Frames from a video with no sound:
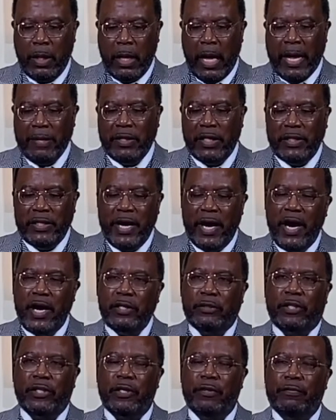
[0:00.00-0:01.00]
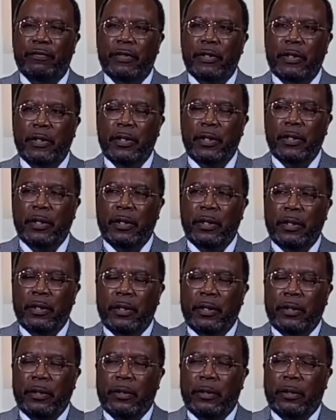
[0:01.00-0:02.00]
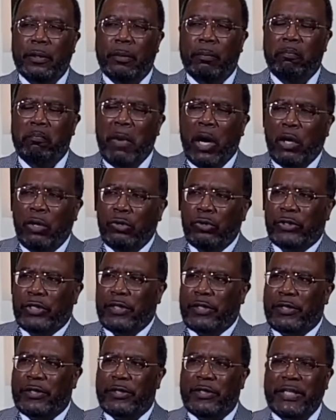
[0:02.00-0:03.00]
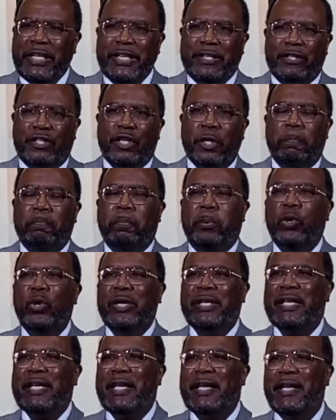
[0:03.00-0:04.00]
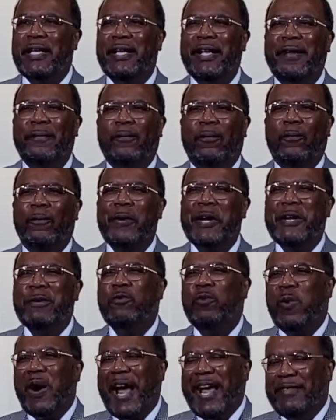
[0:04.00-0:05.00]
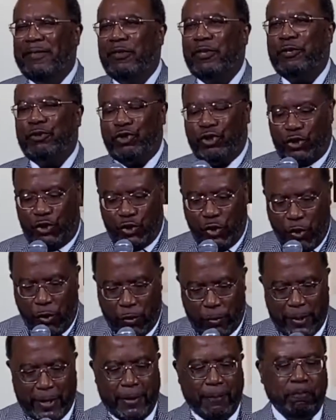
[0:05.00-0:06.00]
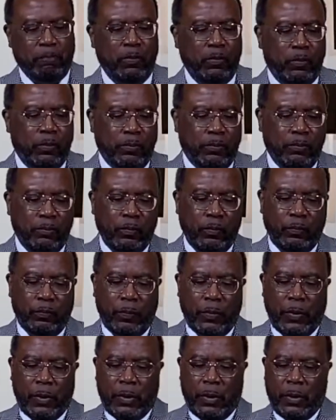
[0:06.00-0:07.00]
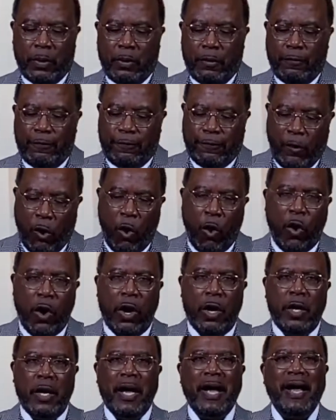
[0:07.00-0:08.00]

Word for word: And the narrative Moses seeks to put in and rewrite the story for